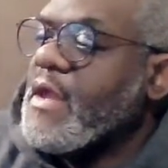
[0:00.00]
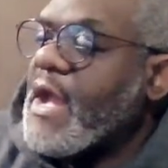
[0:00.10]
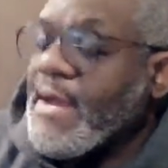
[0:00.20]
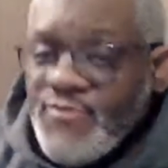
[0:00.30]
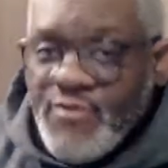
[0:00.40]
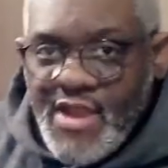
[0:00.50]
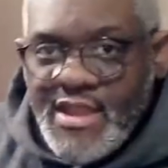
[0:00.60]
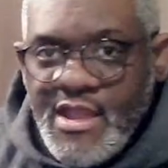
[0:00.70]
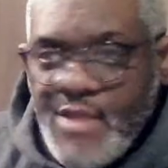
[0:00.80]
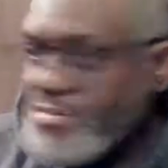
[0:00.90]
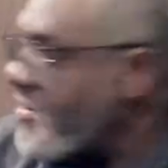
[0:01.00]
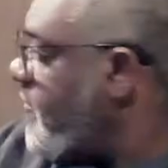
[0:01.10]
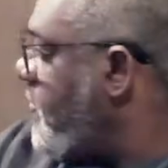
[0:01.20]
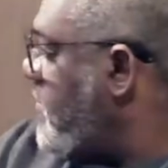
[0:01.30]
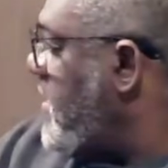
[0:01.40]
I'm trying a couple
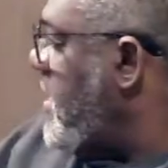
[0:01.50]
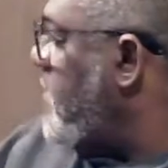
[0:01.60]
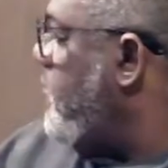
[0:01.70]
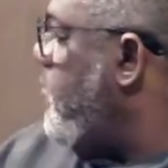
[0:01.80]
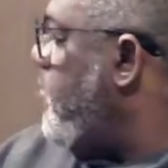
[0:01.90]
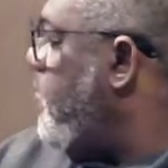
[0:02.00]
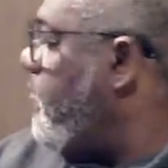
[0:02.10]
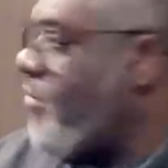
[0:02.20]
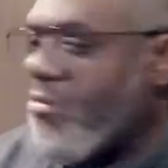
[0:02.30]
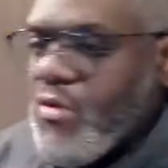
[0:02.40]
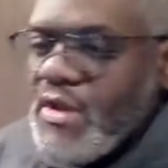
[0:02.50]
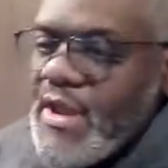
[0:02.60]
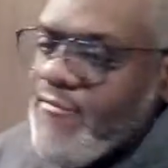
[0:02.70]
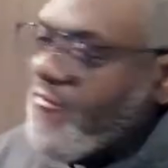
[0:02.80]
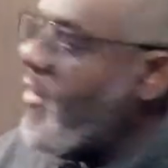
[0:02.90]
different things. For one,
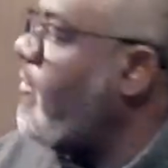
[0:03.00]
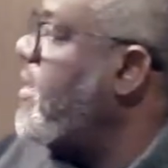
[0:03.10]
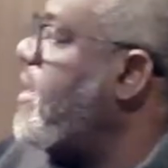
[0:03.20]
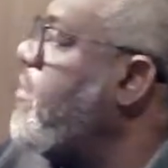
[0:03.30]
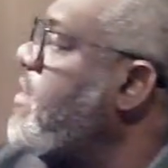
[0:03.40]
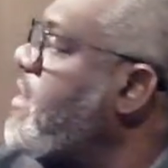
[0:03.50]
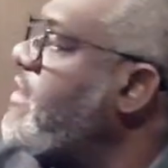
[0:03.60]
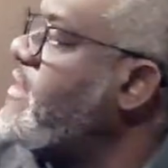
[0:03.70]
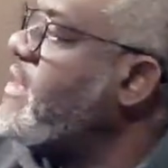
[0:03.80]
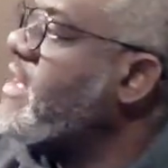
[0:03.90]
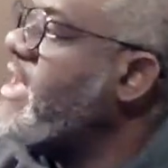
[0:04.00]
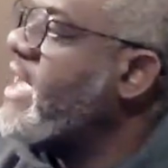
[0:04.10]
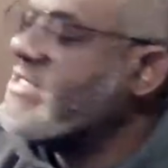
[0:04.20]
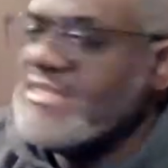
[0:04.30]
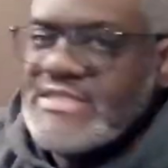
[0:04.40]
I've already coded in the
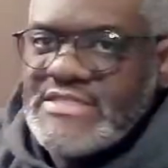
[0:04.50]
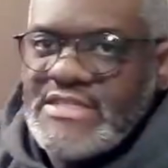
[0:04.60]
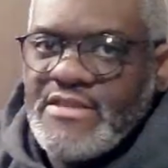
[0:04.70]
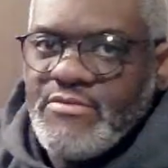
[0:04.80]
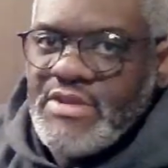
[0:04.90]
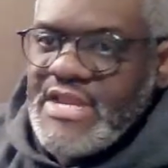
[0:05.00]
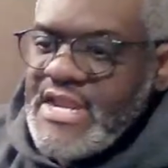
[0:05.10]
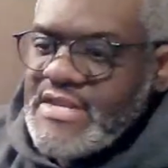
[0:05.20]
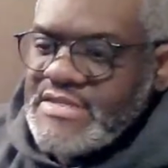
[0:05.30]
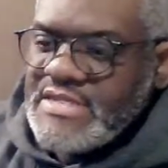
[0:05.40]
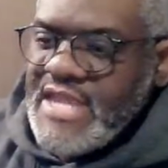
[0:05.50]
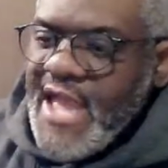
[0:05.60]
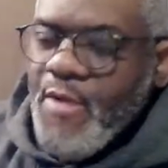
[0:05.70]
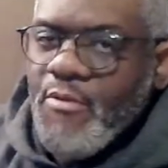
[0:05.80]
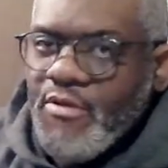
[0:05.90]
XTC 3D to see
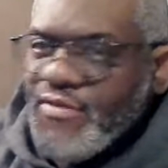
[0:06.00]
how well